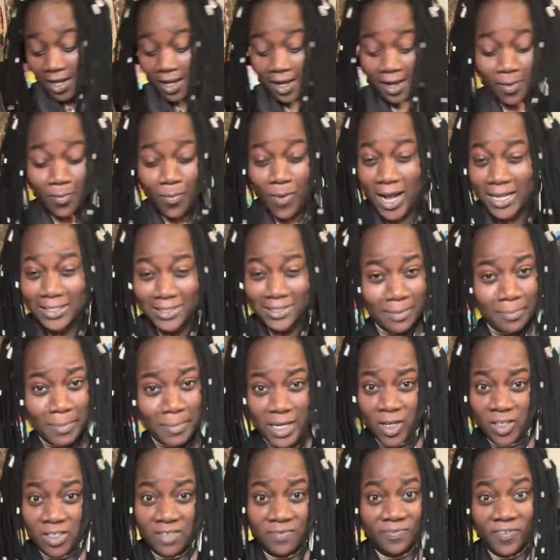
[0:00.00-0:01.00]
One thing, me
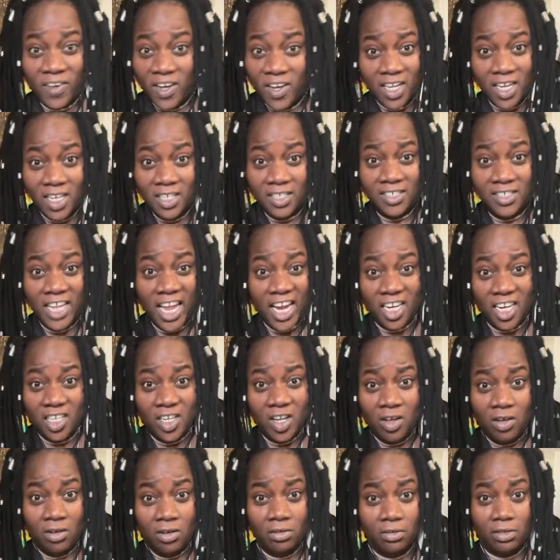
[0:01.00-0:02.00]
not fucking
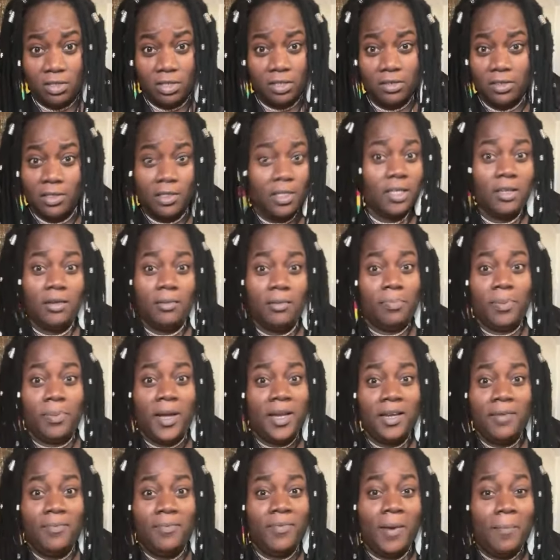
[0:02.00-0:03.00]
techno.
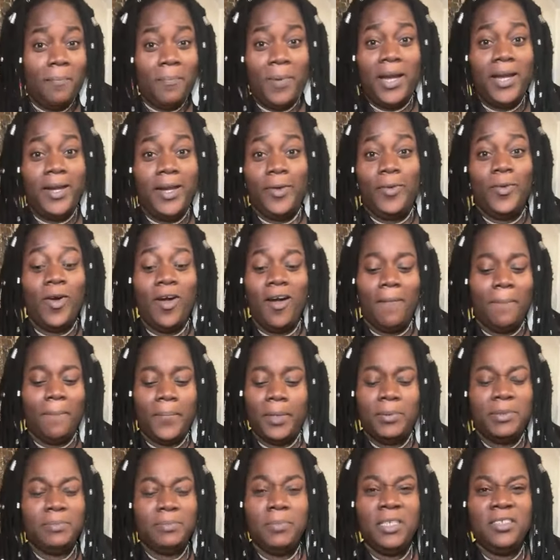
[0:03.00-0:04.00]
Pan the
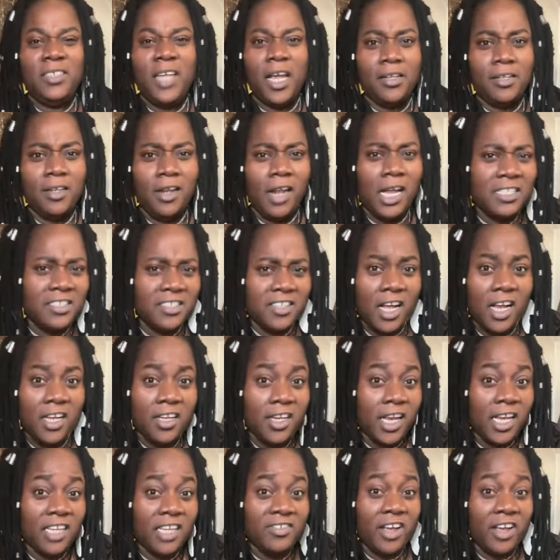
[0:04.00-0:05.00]
ground. Me technological in
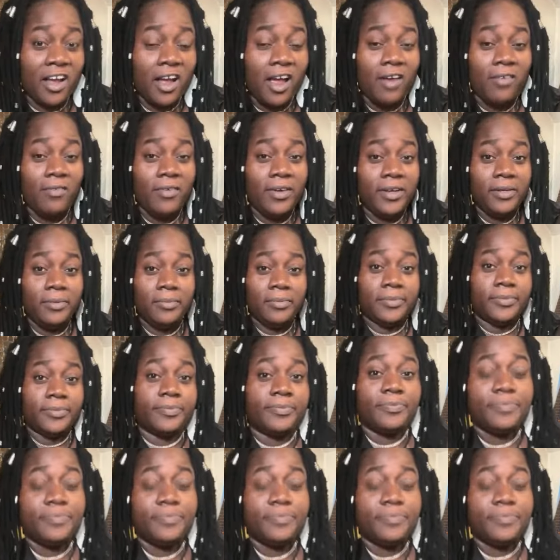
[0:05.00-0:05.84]
the dragon realm.